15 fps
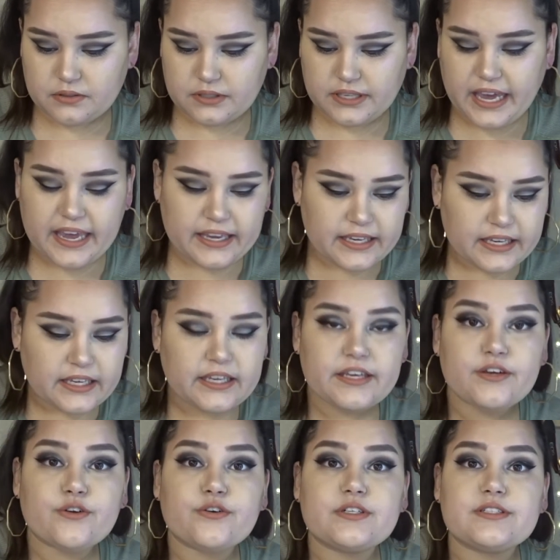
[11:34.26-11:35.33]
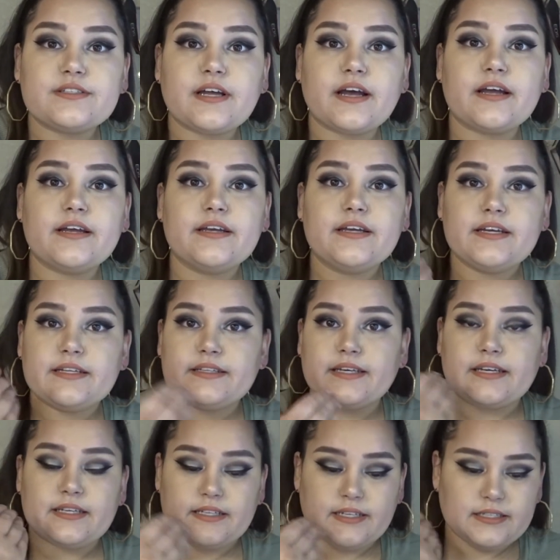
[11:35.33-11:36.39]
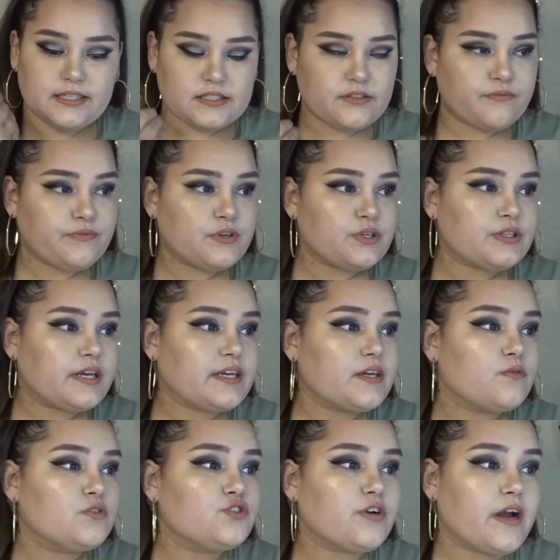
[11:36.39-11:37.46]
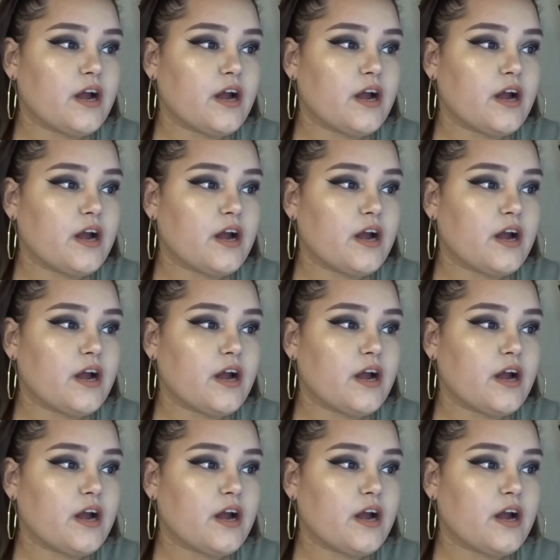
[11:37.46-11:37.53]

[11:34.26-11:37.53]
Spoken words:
cakey, or it's not like it doesn't feel like it would dry